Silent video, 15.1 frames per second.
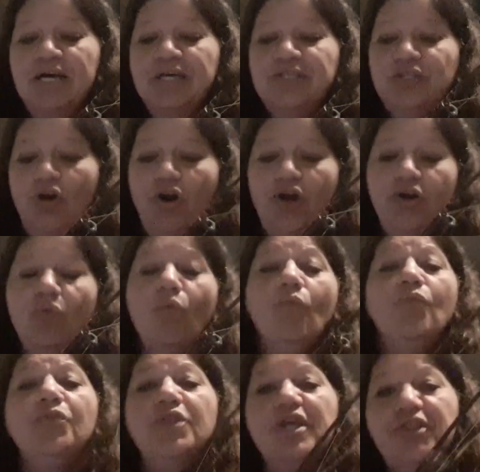So
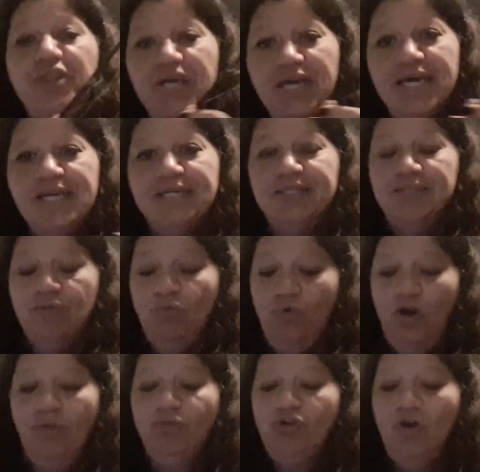the thing is,
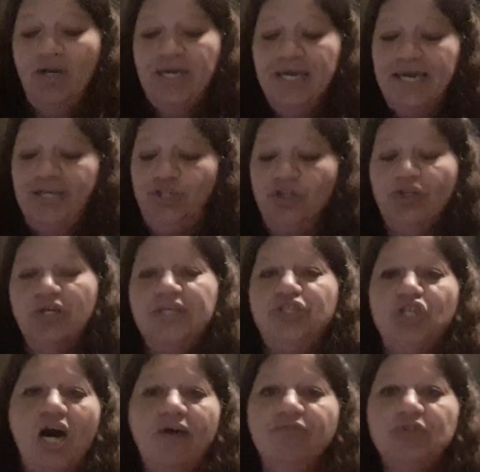what I'm trying to get to is
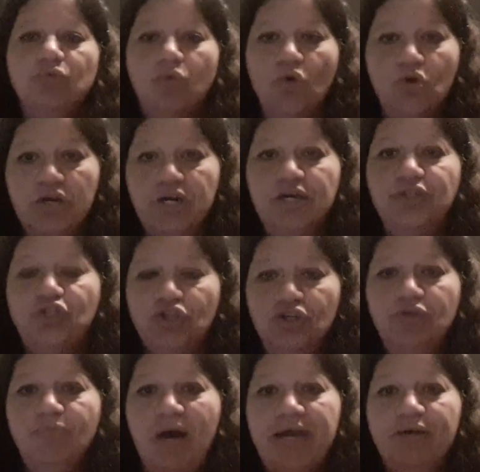Jarvis Walker
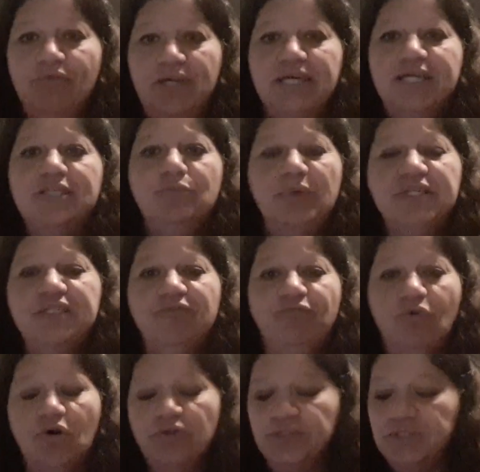do make really expensive
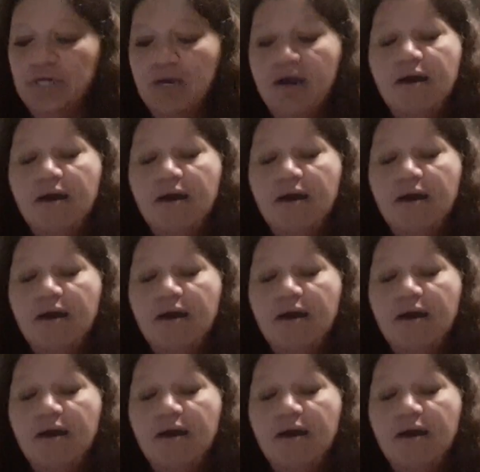rods,